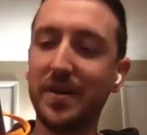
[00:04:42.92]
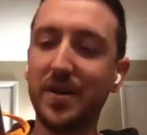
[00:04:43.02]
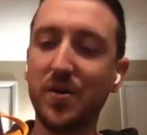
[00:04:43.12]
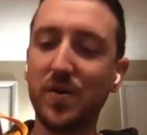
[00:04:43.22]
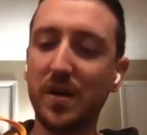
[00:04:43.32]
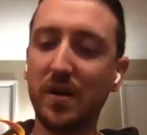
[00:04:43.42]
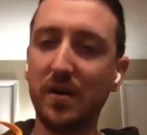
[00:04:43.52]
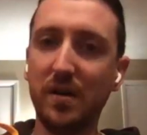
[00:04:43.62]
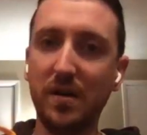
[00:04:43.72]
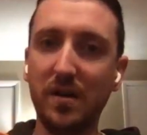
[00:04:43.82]
I know.
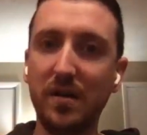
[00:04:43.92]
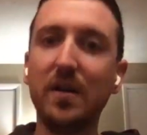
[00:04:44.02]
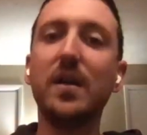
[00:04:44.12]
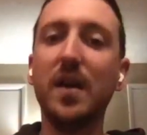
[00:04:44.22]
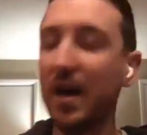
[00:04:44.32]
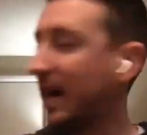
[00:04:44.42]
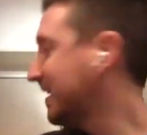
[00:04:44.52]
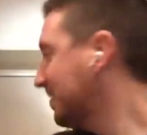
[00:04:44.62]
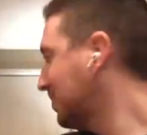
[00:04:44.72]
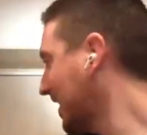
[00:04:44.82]
I
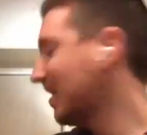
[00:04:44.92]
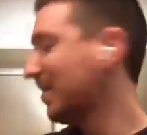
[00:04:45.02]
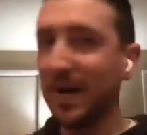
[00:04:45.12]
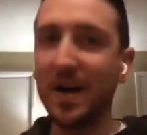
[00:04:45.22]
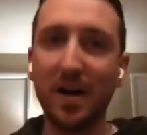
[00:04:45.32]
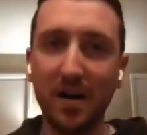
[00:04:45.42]
did play in a pair.